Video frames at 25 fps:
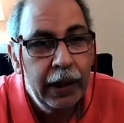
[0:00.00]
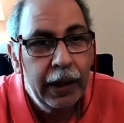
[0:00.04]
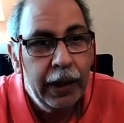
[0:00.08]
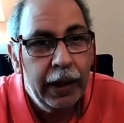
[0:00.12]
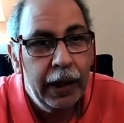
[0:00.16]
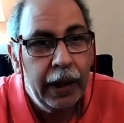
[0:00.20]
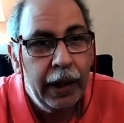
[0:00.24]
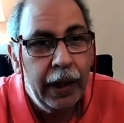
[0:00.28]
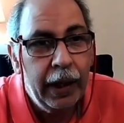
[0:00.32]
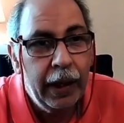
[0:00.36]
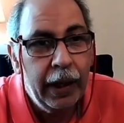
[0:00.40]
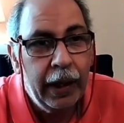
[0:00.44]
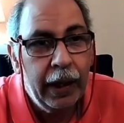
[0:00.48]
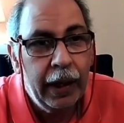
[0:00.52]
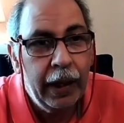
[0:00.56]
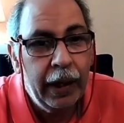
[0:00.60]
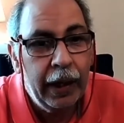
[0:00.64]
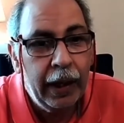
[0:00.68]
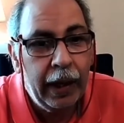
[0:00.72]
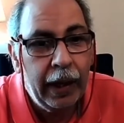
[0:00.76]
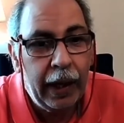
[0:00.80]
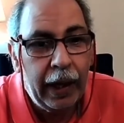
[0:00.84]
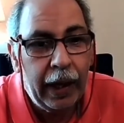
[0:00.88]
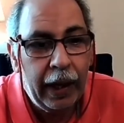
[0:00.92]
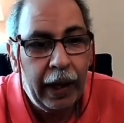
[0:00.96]

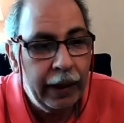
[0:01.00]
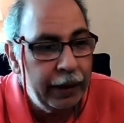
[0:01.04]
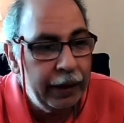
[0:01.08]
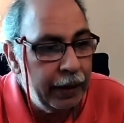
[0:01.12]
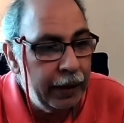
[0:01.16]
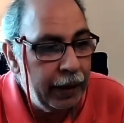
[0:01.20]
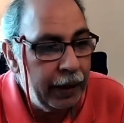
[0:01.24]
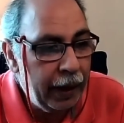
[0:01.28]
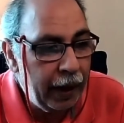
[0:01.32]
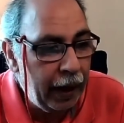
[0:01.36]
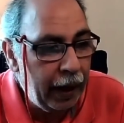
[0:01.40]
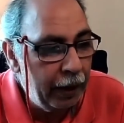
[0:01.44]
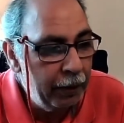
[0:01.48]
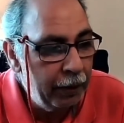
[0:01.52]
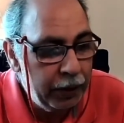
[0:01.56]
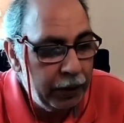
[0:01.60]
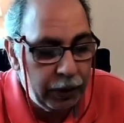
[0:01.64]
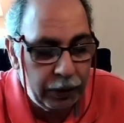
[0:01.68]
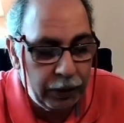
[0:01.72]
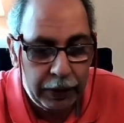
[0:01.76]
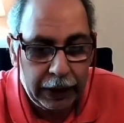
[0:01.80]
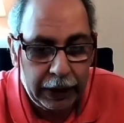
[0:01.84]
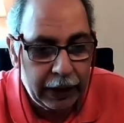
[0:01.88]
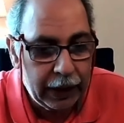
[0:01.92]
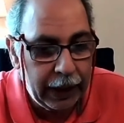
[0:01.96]
And I was
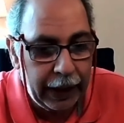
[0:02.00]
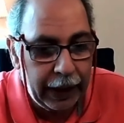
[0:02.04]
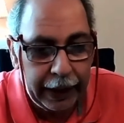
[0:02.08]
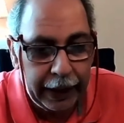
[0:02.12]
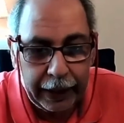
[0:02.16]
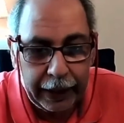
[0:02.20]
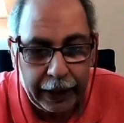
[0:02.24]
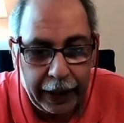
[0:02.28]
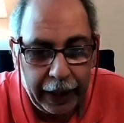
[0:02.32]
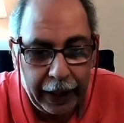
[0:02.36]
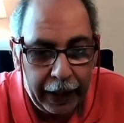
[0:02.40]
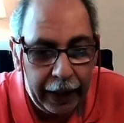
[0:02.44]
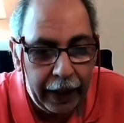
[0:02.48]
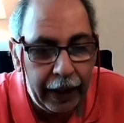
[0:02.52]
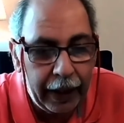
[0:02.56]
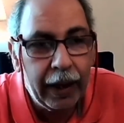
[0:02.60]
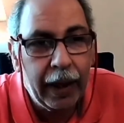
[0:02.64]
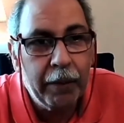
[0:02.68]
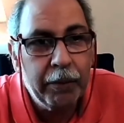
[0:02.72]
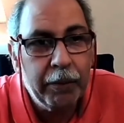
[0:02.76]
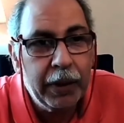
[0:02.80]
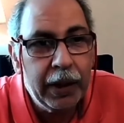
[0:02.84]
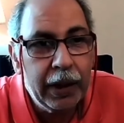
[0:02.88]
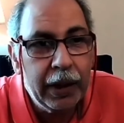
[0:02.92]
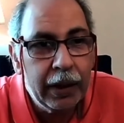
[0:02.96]
treated like a king. I
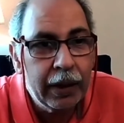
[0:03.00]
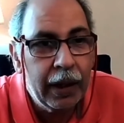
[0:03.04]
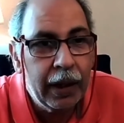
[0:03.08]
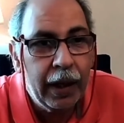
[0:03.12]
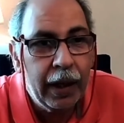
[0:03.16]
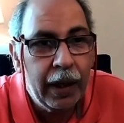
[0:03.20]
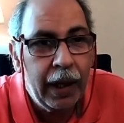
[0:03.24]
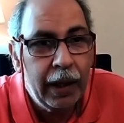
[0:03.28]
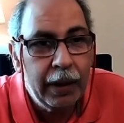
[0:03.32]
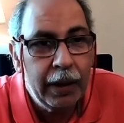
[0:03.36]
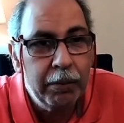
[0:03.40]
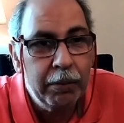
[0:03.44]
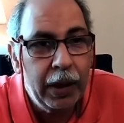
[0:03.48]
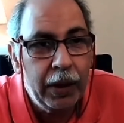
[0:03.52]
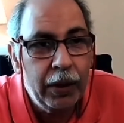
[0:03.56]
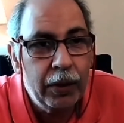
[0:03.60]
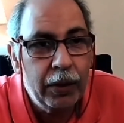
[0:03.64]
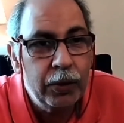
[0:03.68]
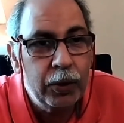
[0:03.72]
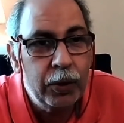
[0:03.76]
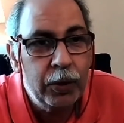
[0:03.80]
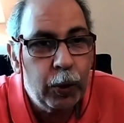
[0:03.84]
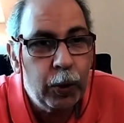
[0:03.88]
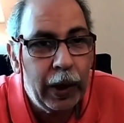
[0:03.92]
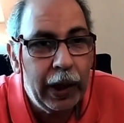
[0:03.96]
mean, I had my own
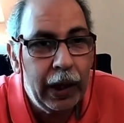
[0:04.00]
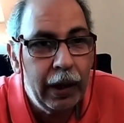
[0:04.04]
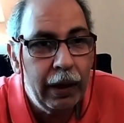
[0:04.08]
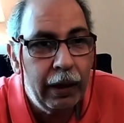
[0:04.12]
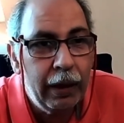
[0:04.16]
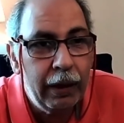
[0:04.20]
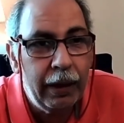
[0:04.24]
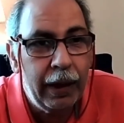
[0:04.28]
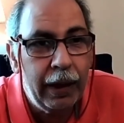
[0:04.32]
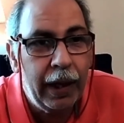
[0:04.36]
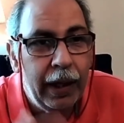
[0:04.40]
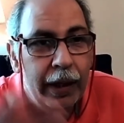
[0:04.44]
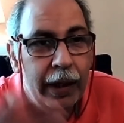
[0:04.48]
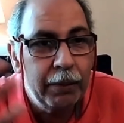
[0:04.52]
trailer. I had